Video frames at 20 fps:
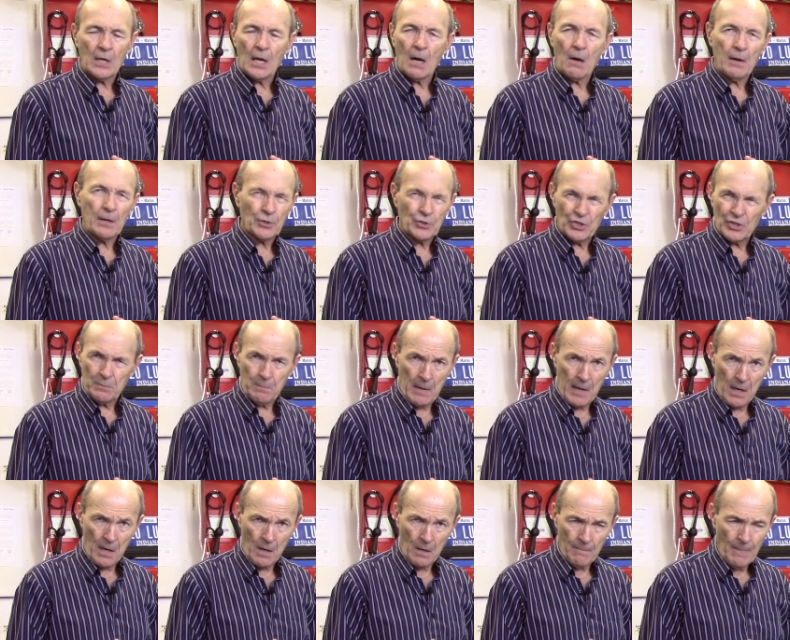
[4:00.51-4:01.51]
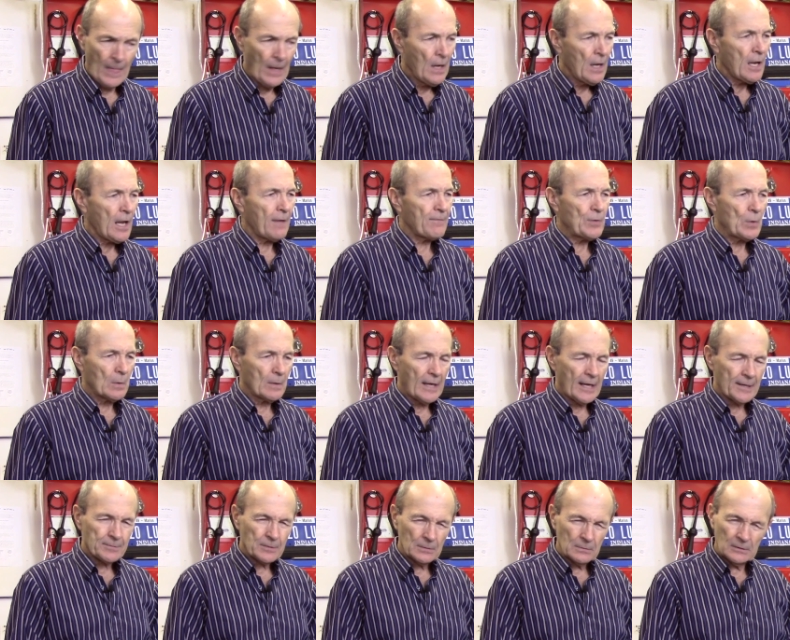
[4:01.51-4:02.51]
to carry a spare, if you're
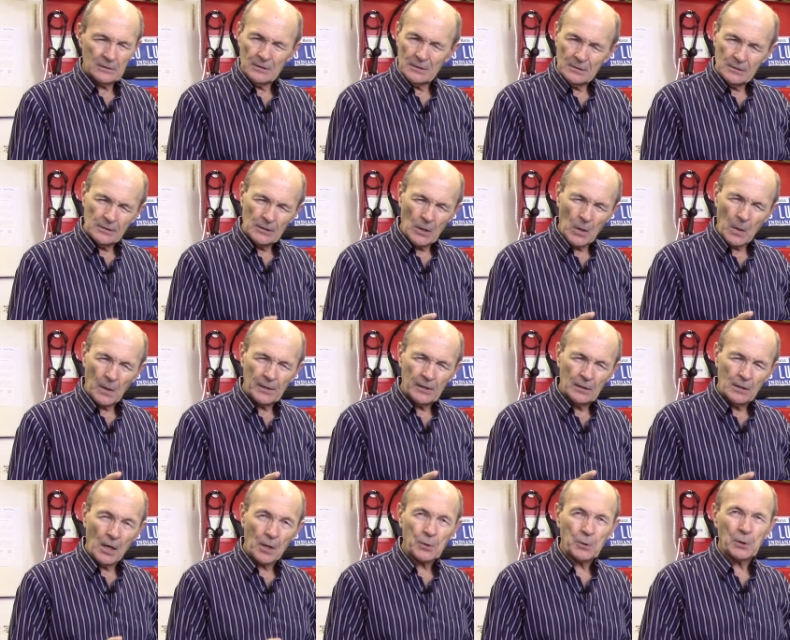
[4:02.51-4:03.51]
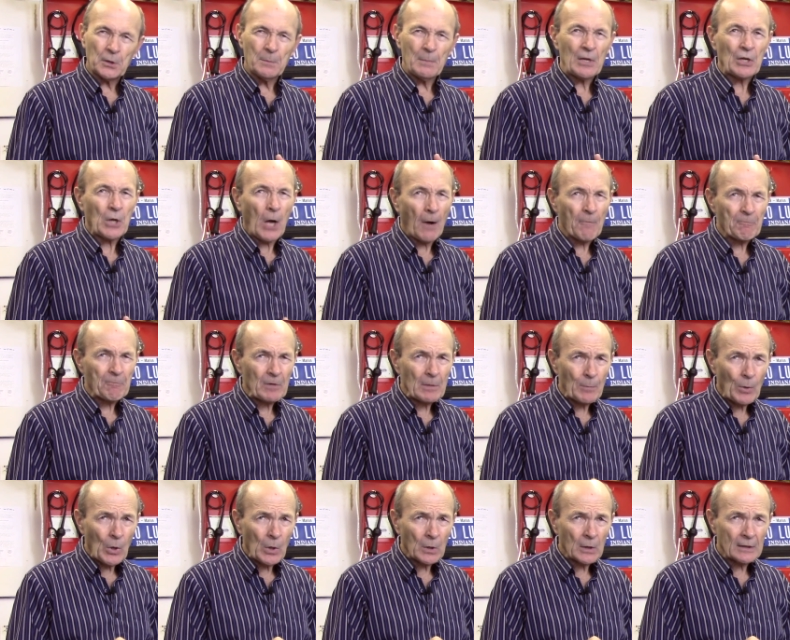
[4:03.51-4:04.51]
absolutely, uh, you know, you're not going to be
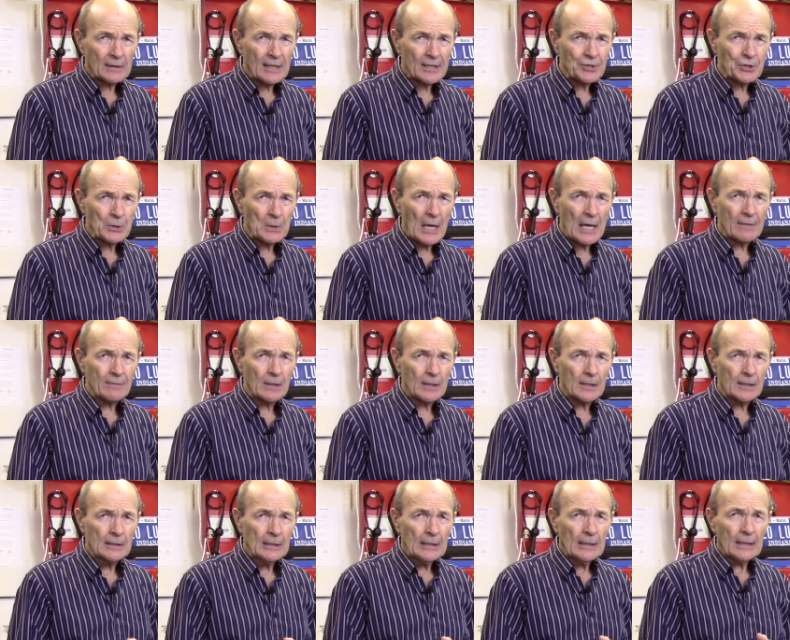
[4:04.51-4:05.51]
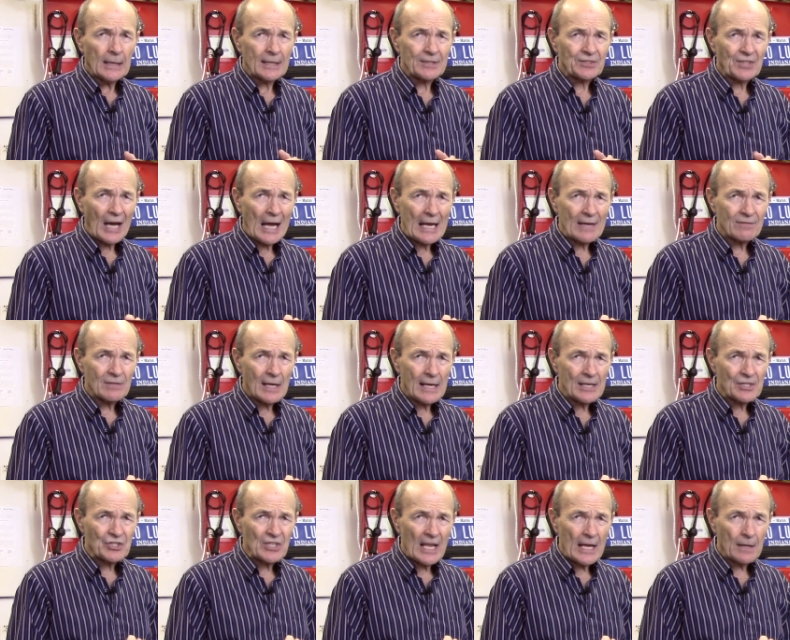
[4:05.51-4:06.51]
comfortable unless you have a, a dive
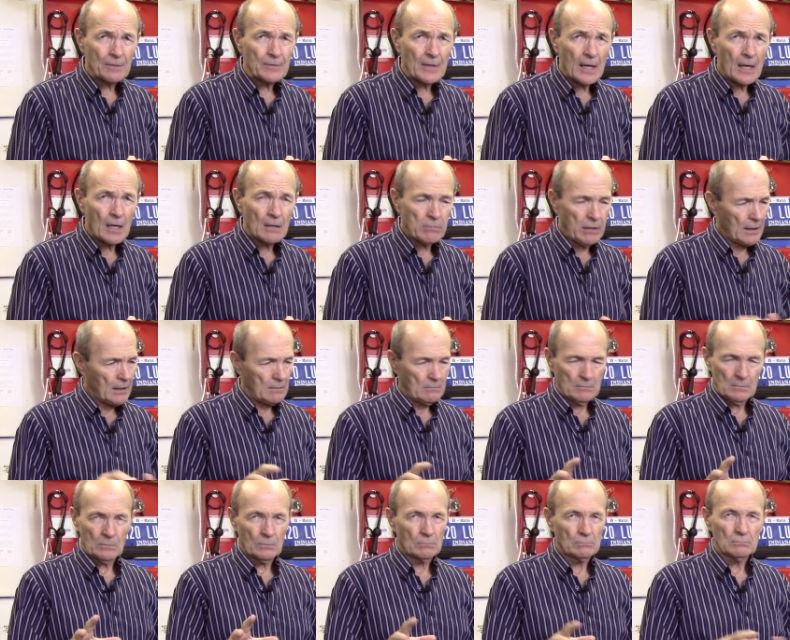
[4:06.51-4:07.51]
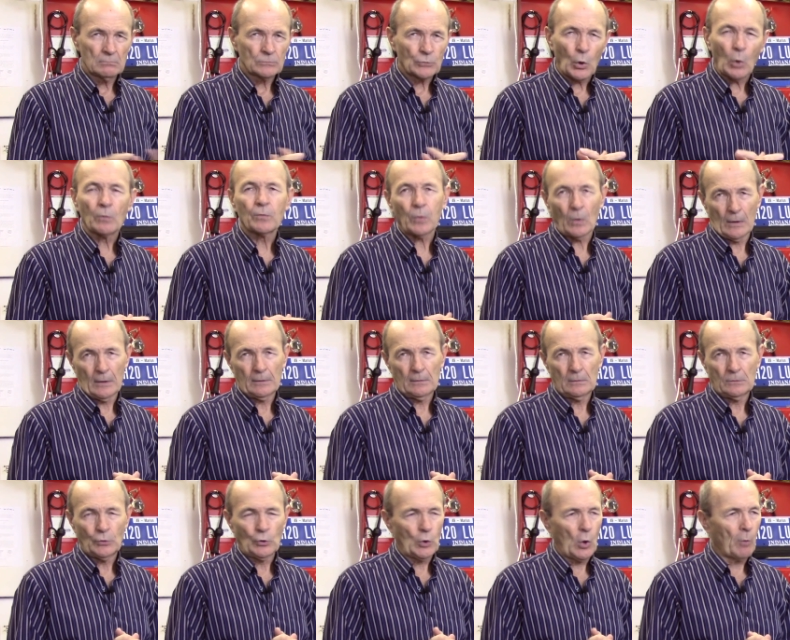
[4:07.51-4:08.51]
gauge down there, hey, go for
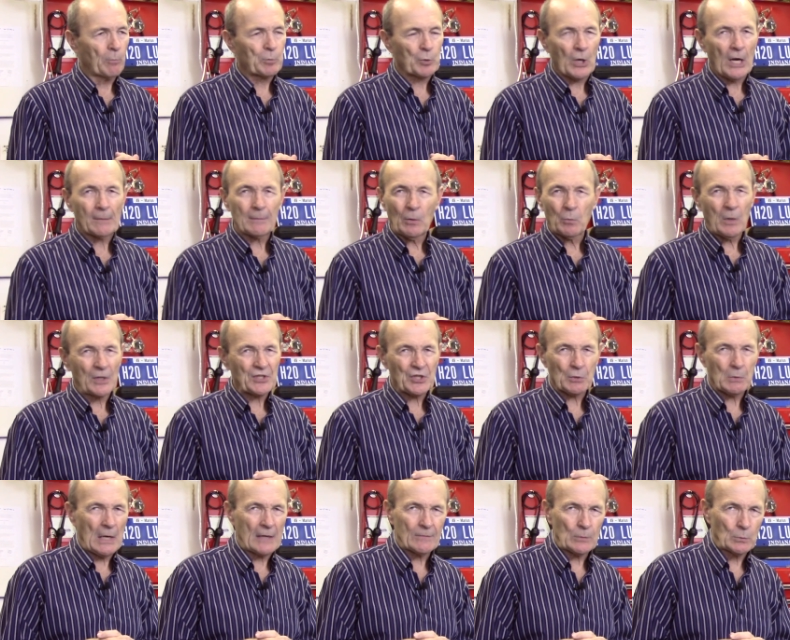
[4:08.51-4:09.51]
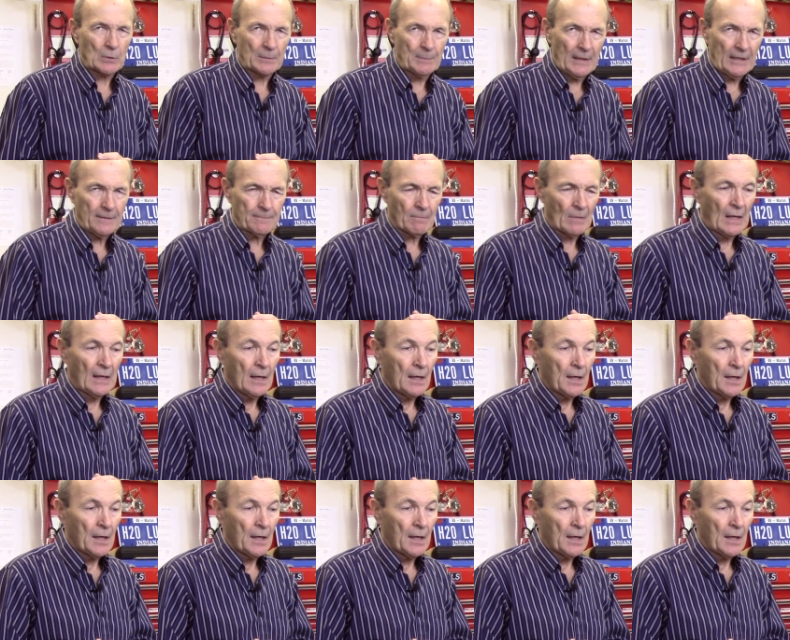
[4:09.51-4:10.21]
it. No problem whatsoever with me.